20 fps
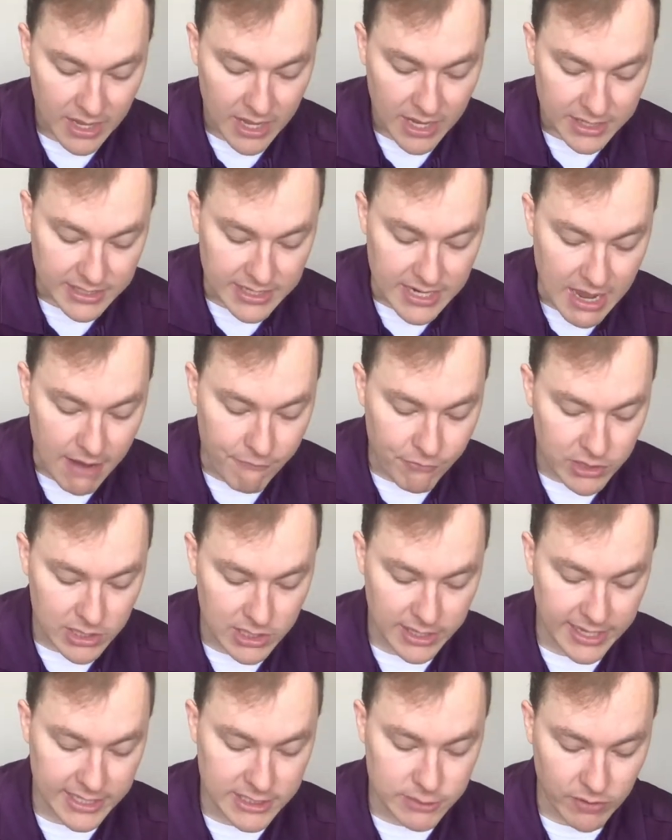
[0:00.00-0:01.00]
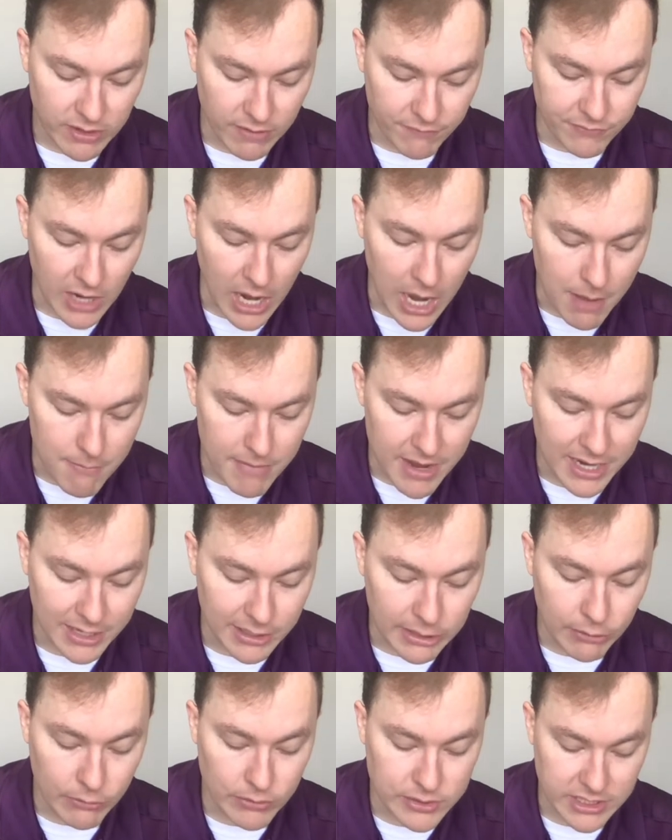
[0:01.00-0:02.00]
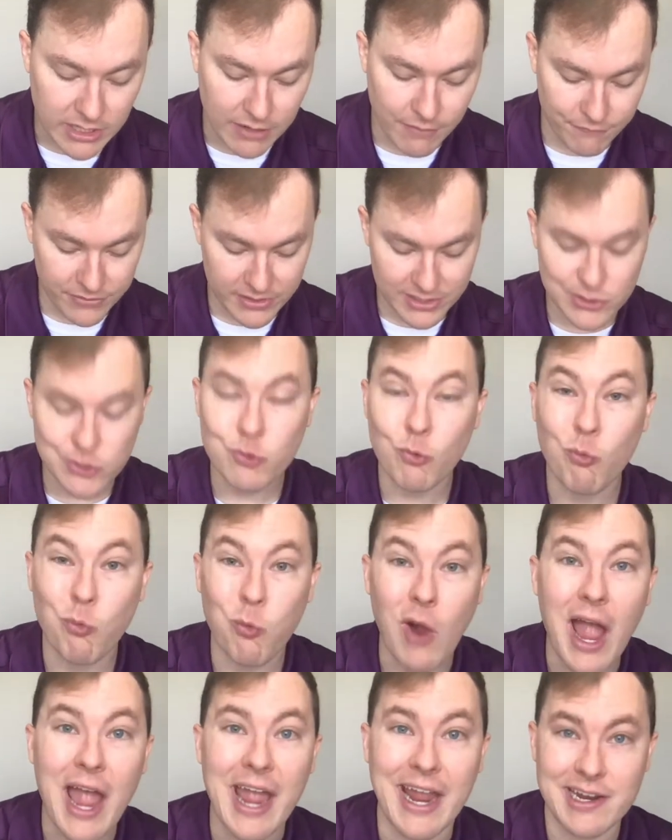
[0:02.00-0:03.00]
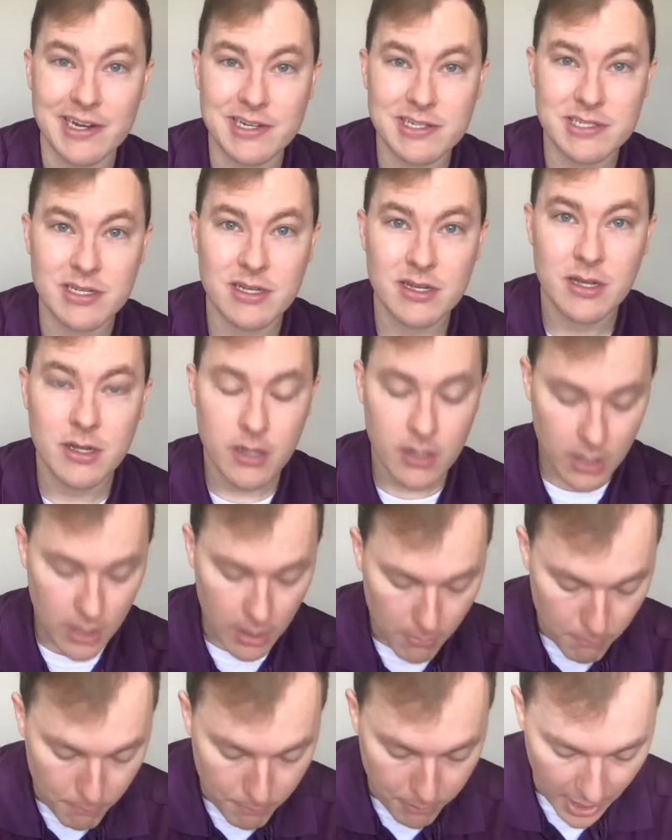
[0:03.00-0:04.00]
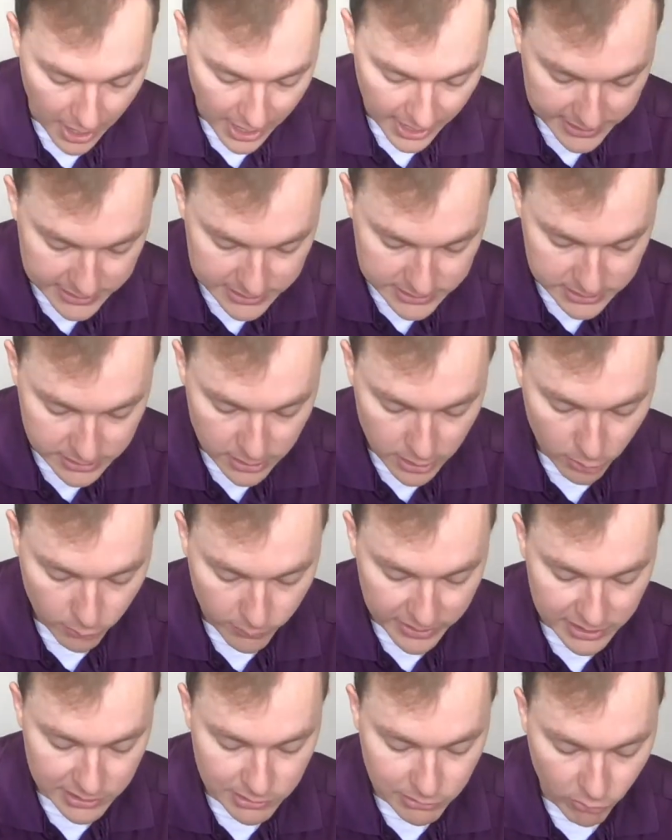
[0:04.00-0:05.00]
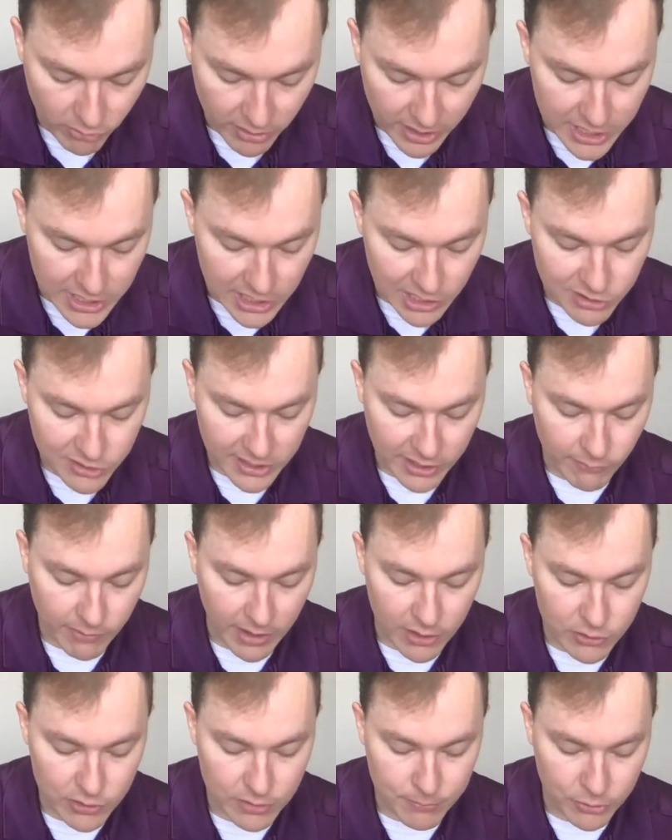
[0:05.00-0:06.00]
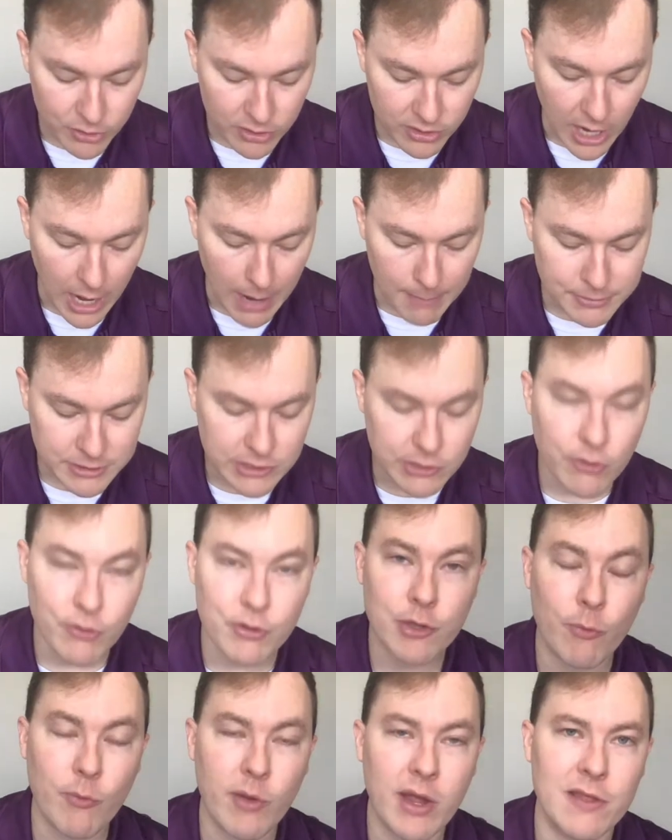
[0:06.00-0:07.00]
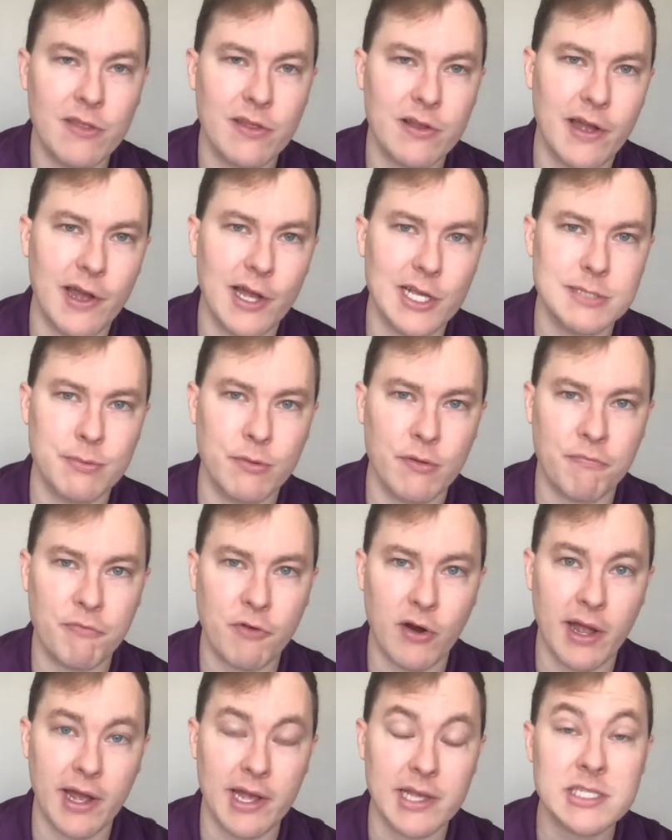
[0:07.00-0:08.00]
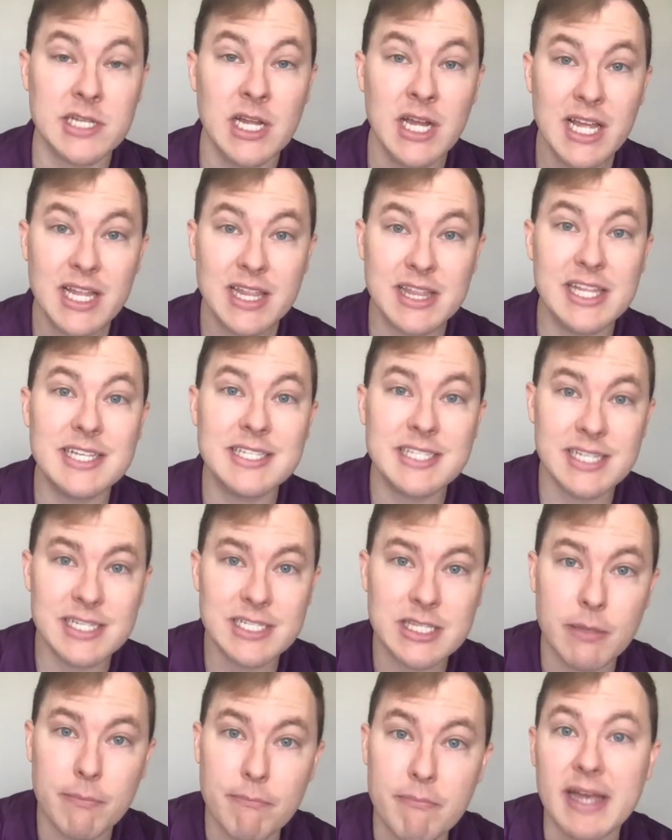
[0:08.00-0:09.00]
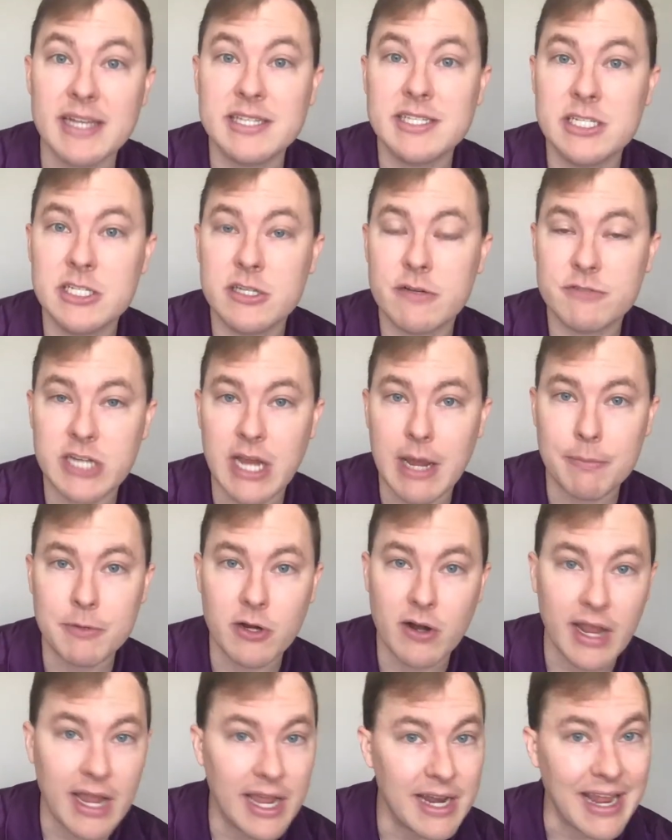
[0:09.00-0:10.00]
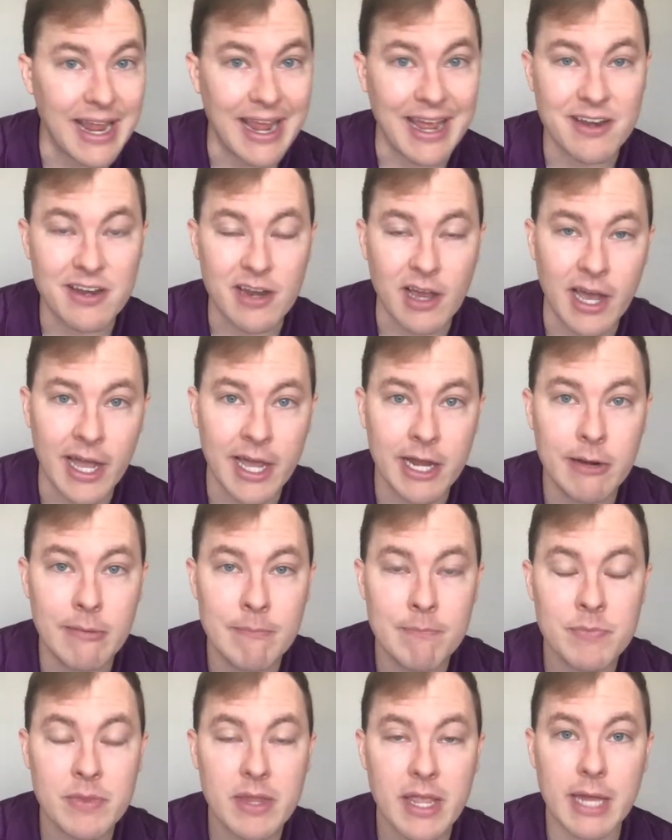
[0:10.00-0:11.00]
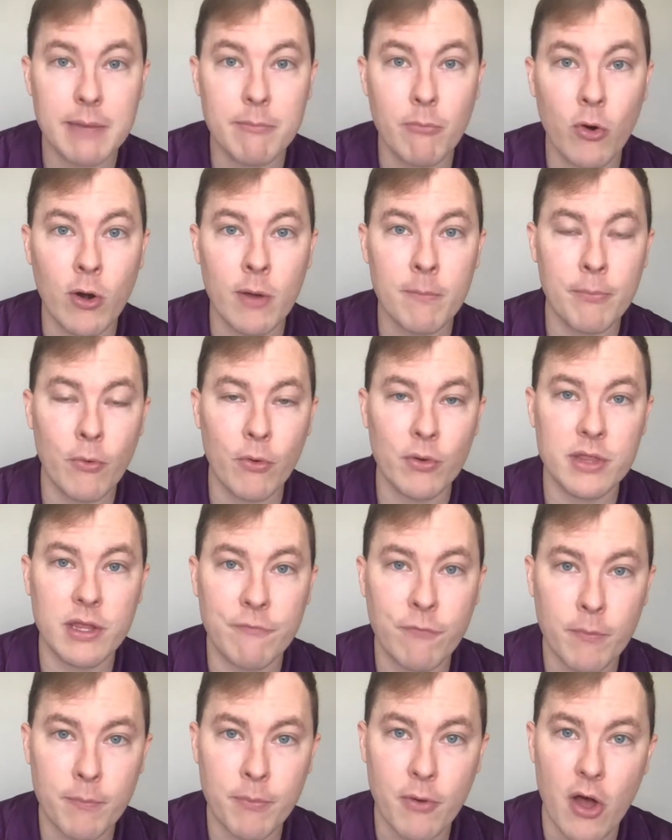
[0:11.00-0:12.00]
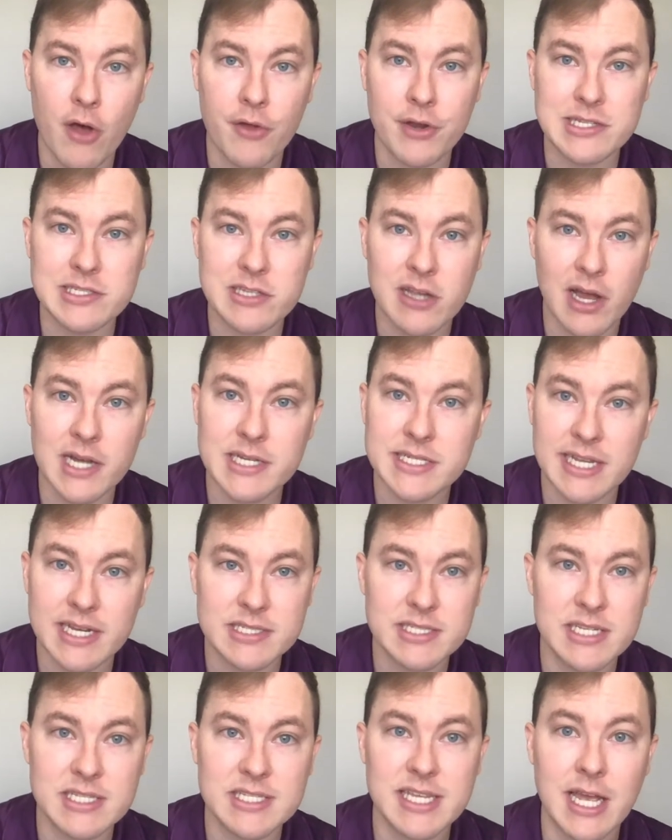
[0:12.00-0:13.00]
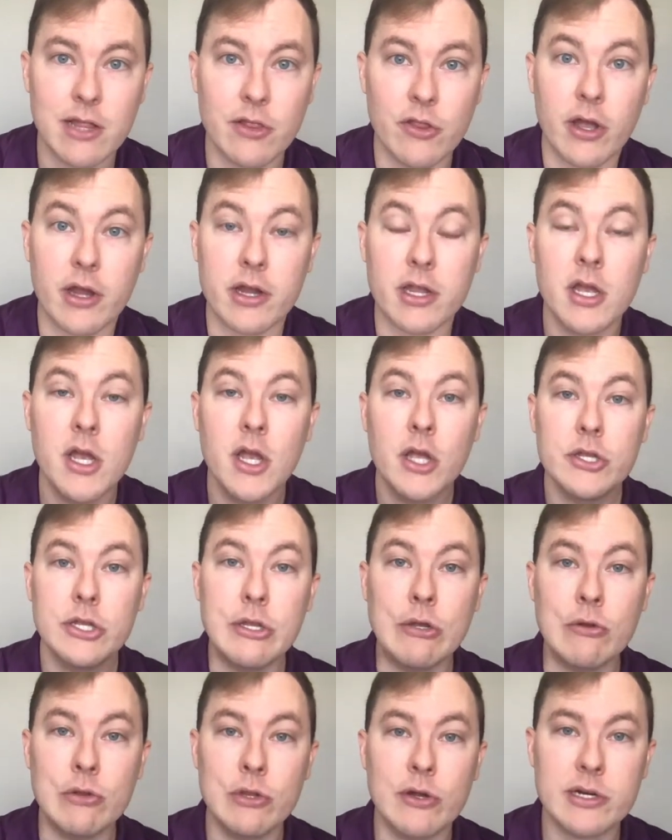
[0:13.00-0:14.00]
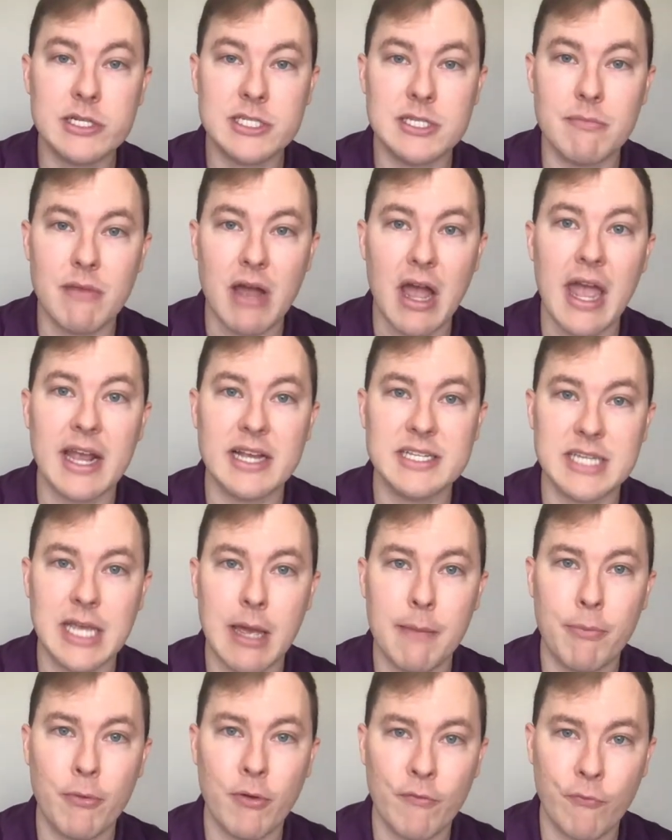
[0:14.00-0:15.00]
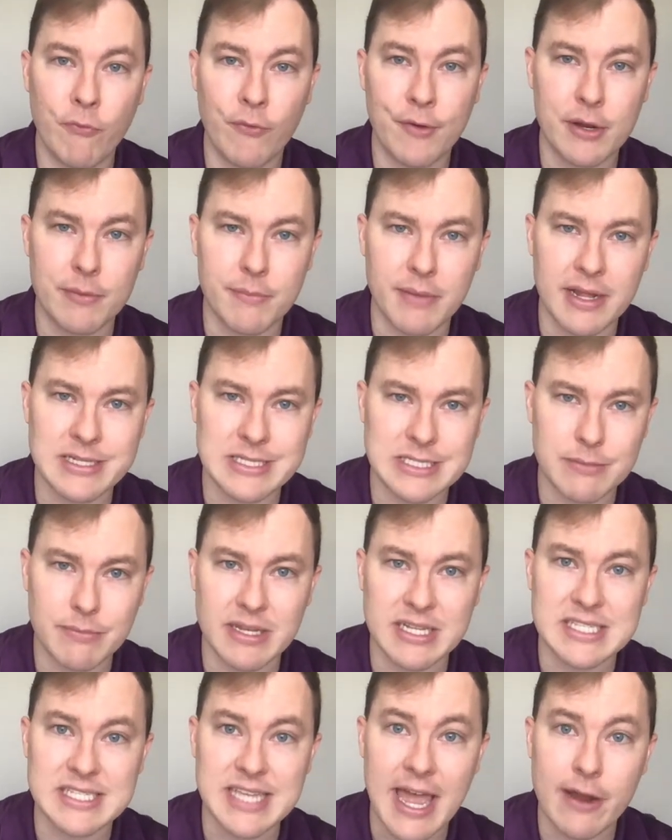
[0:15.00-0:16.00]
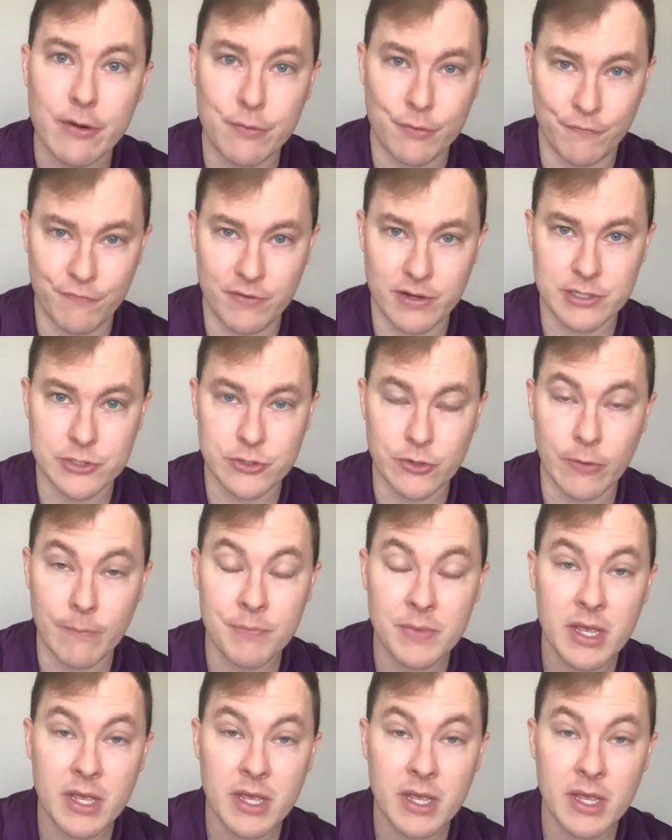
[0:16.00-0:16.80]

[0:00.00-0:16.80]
Nevertheless, we have not made use of this right, but we endure anything rather than put an obstacle in the way of the gospel of Christ. This is the message of chapter 8 and 9. And more importantly for Paul in his context, he's saying, look, you look to my example of what it means to be sacrificial.